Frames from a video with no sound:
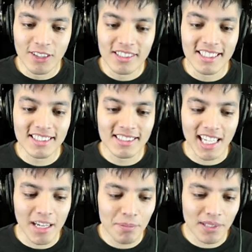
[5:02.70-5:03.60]
Dude, this is
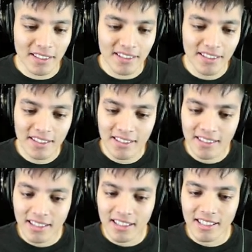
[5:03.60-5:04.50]
epic.
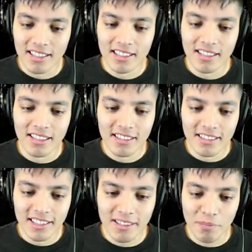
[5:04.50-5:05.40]

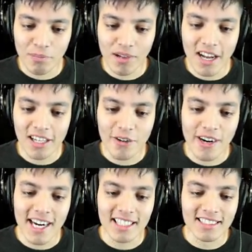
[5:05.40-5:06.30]
You can block
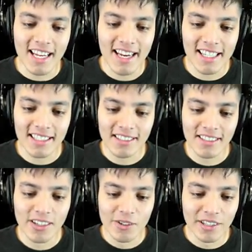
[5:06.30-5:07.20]
Granny's hit
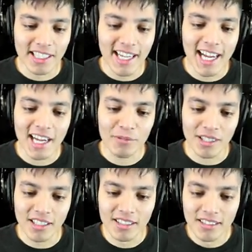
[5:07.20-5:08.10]
with the hammer.